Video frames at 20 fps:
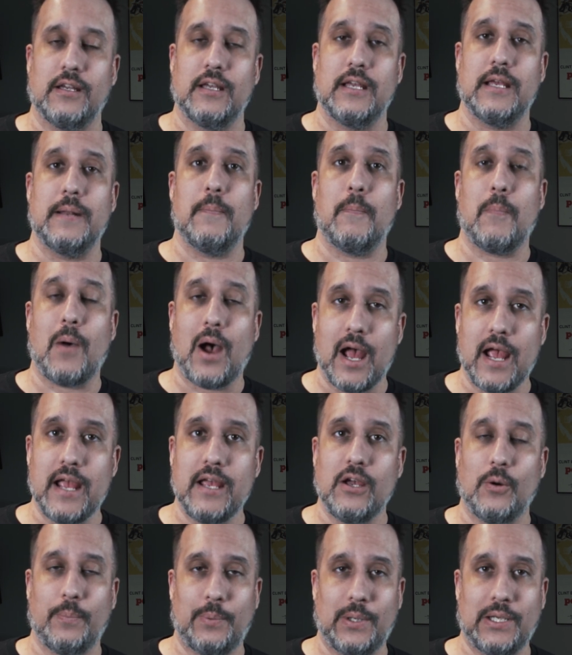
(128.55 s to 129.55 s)
in my
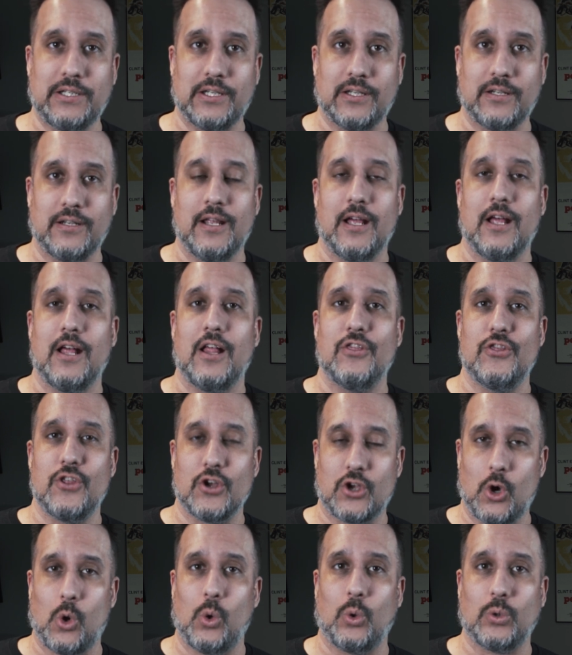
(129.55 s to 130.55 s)
opinion, the
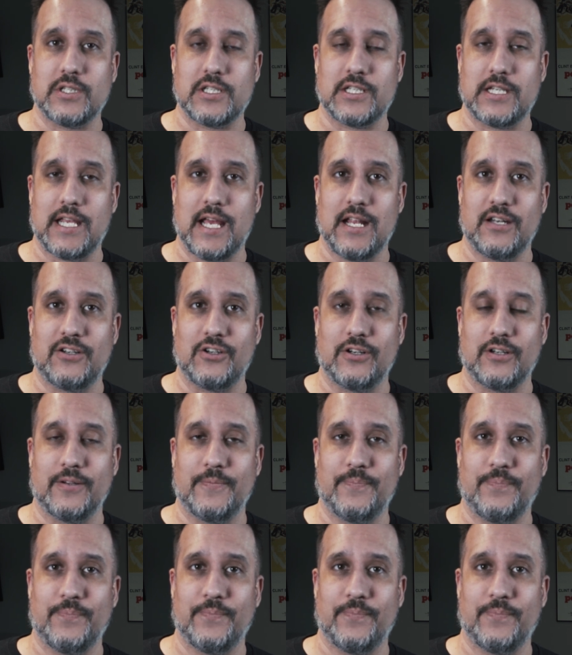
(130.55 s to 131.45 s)
gold standard.